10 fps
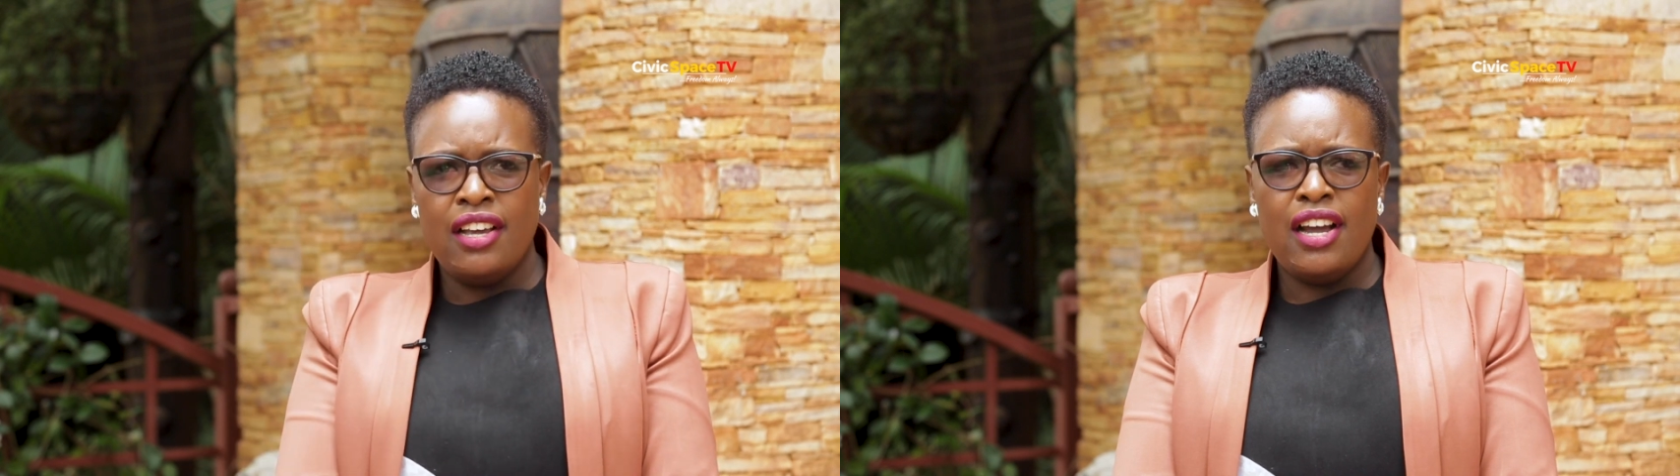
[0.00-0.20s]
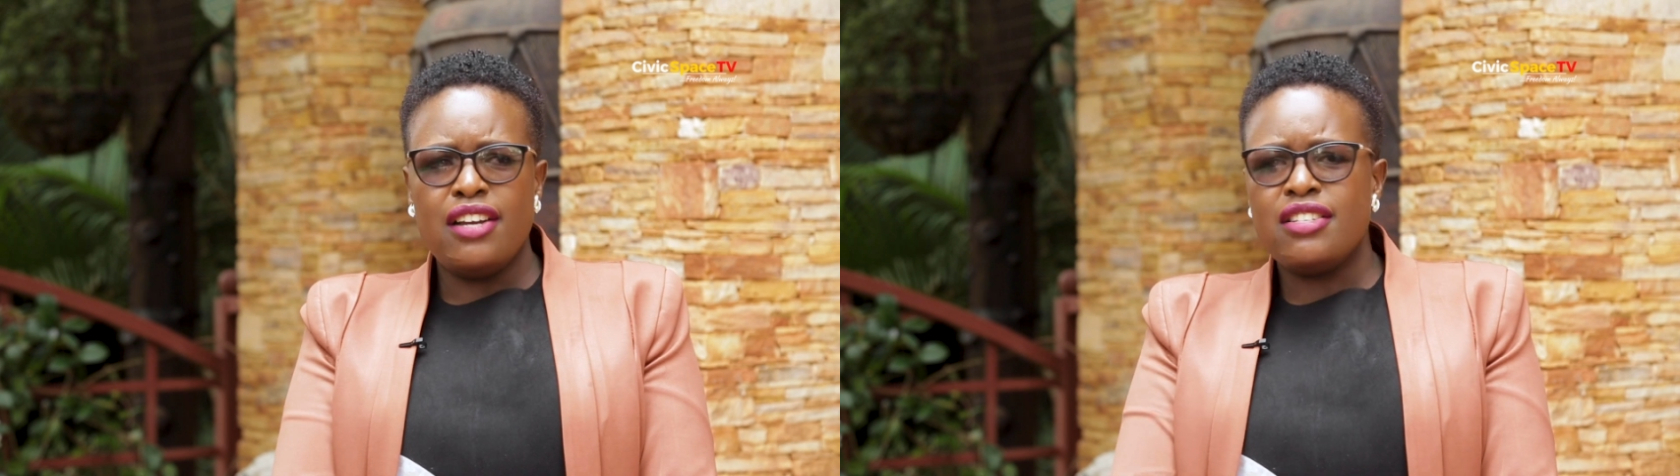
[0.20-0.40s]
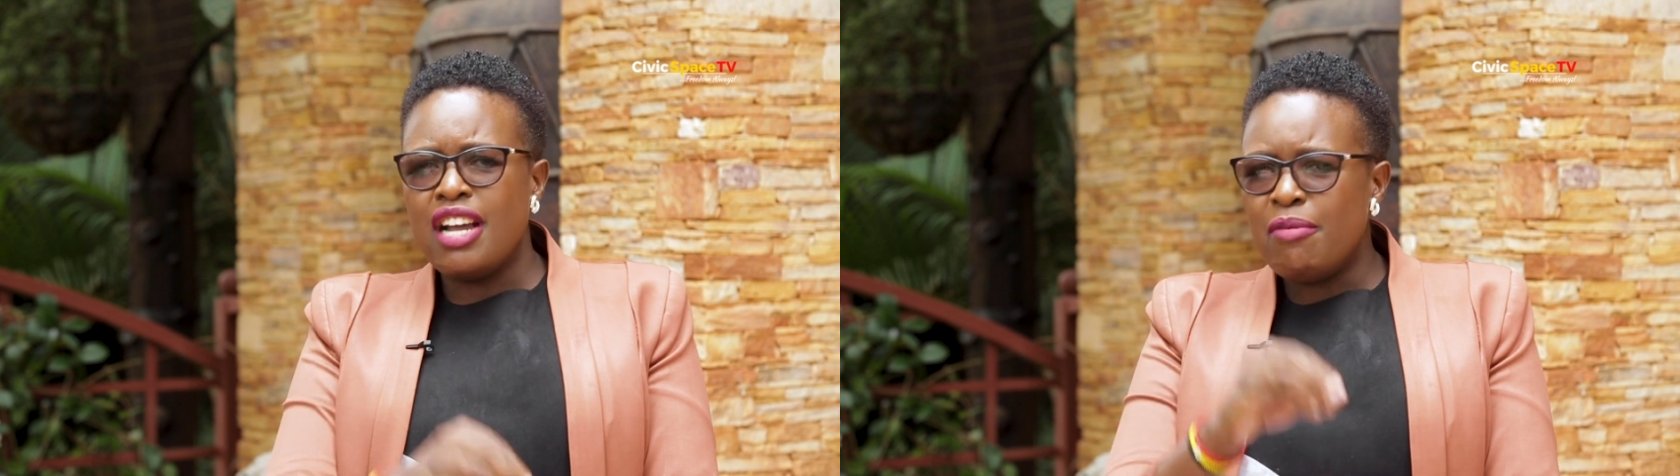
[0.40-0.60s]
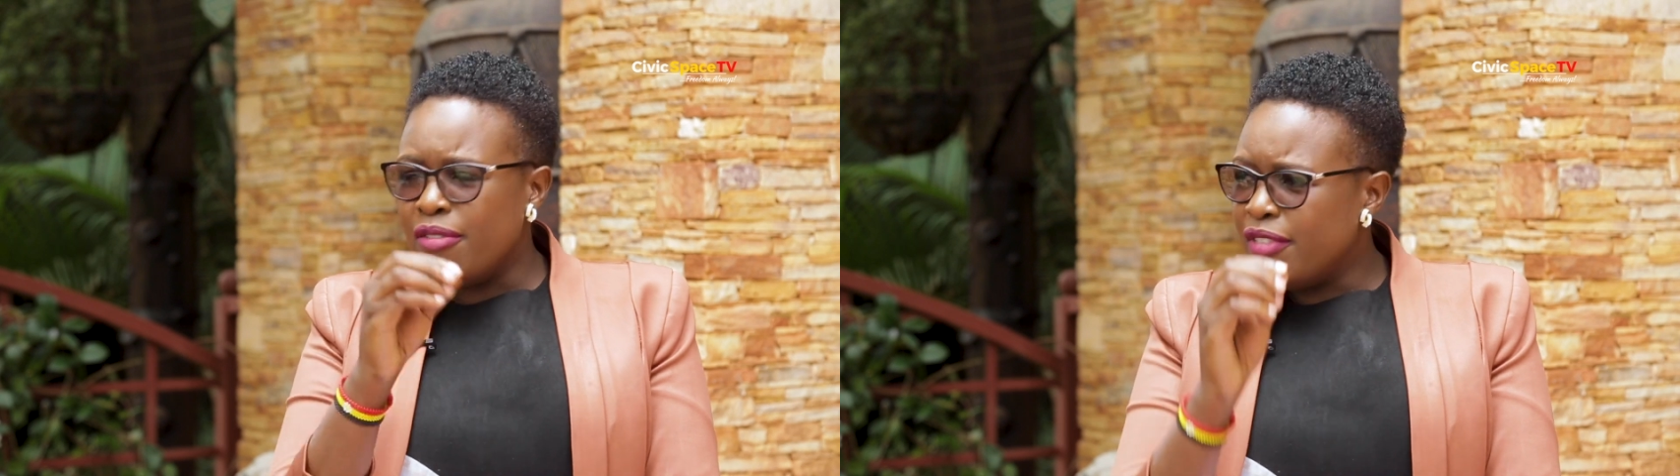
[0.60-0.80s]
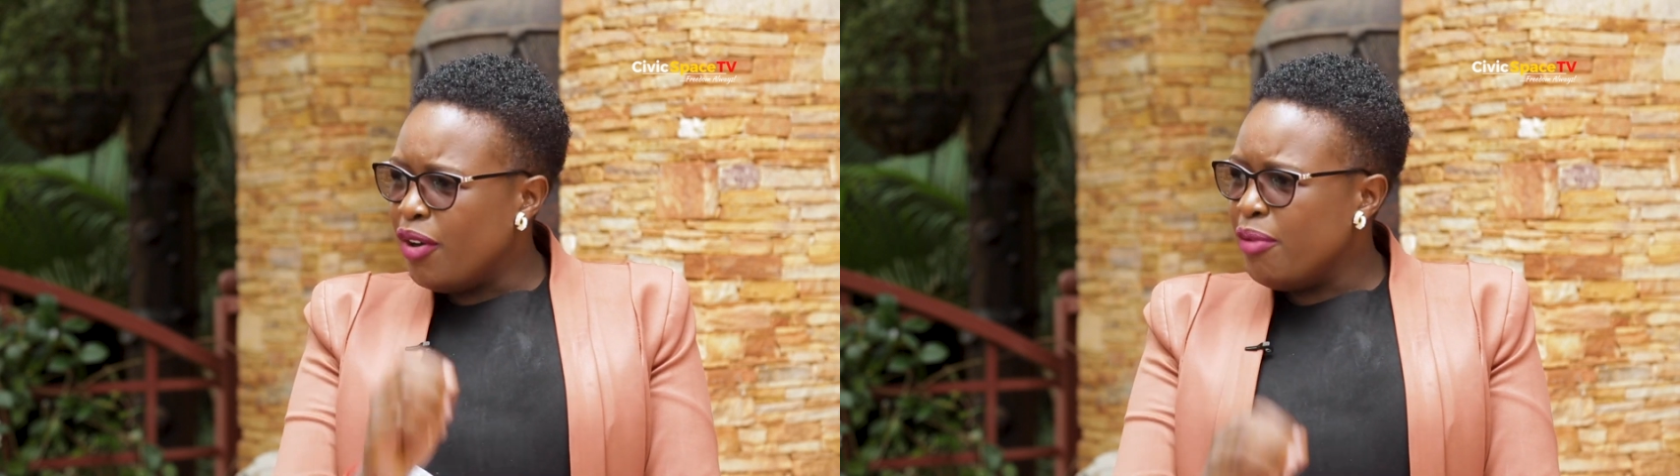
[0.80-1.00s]
and some
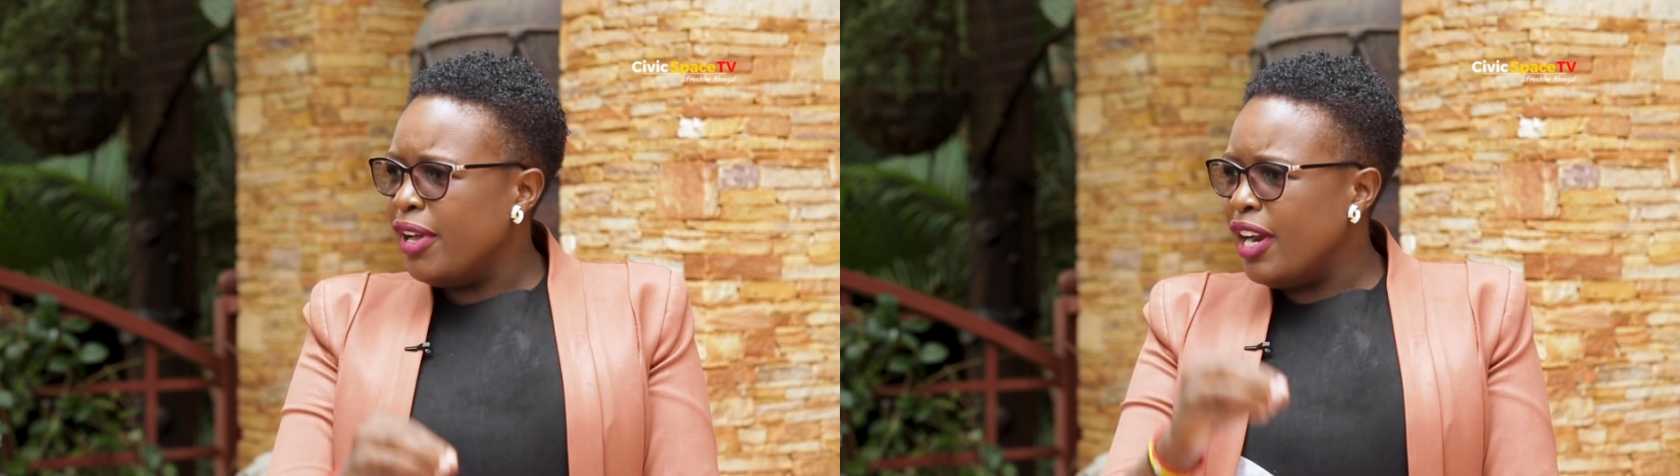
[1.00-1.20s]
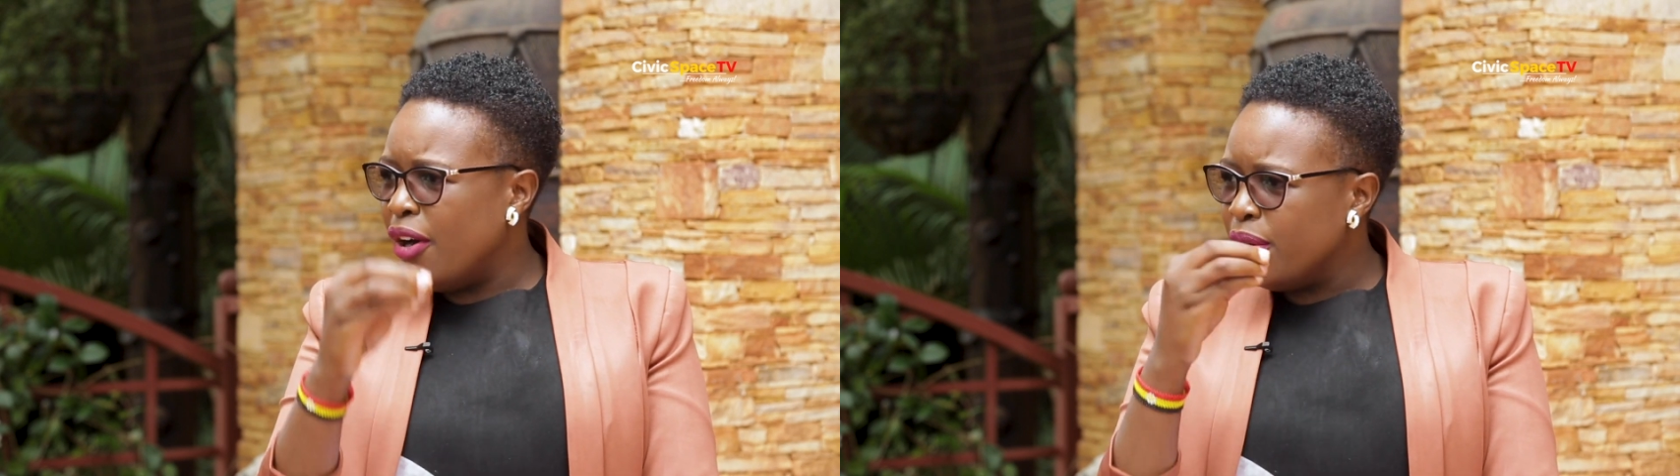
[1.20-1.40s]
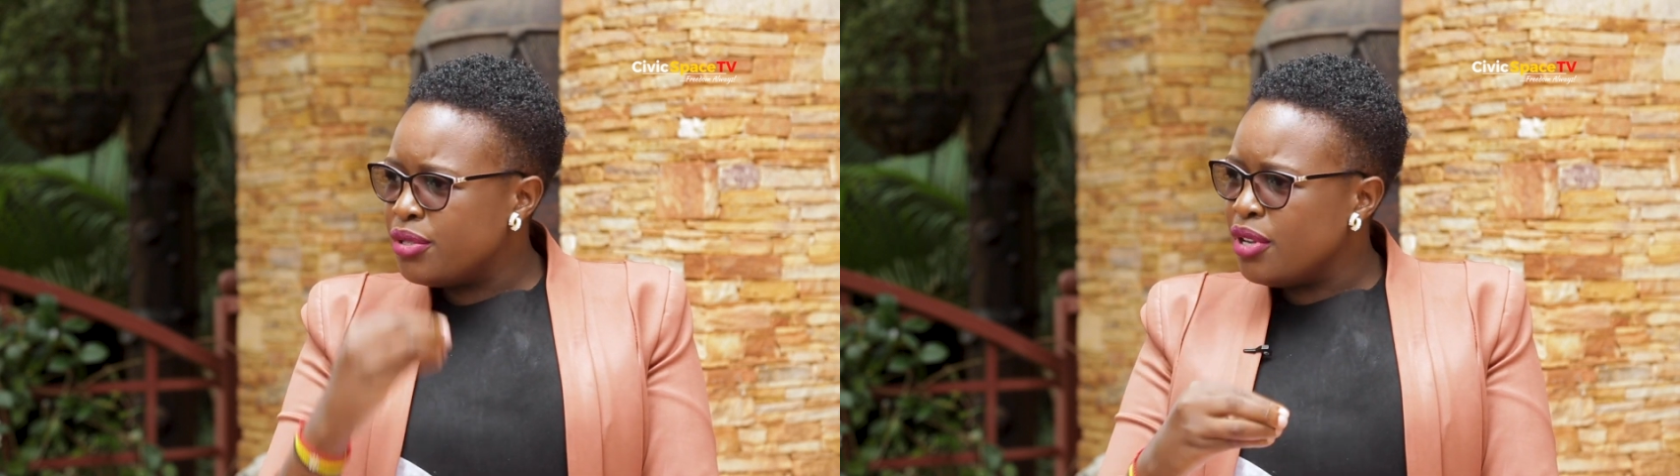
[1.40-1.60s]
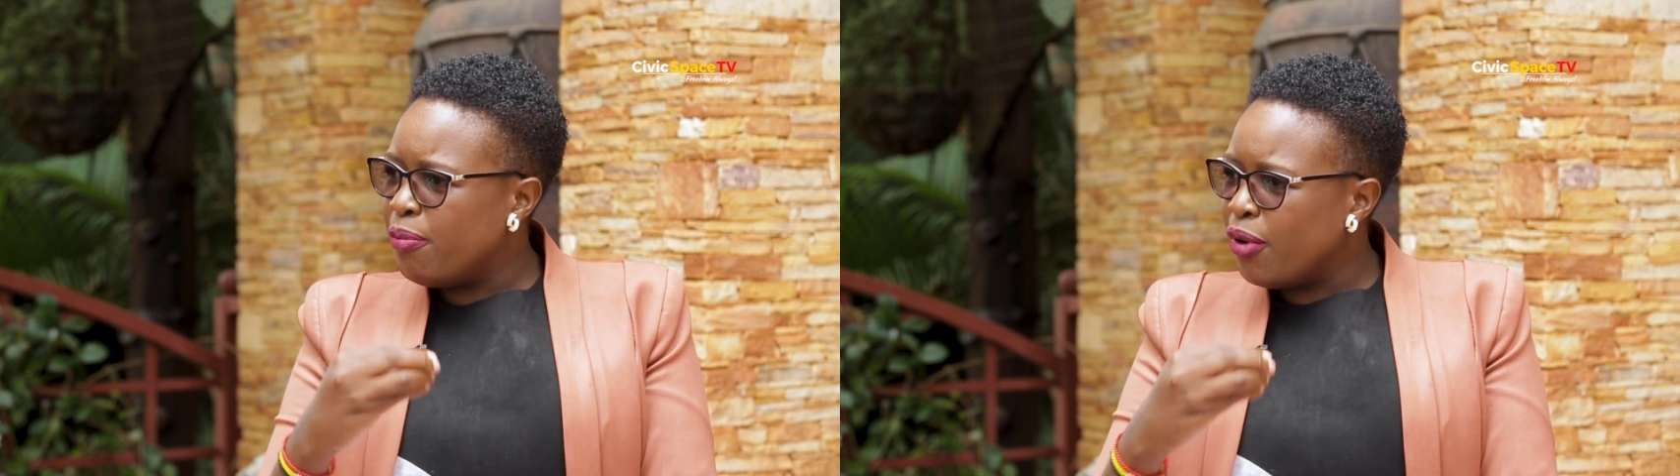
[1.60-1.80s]
of the women are also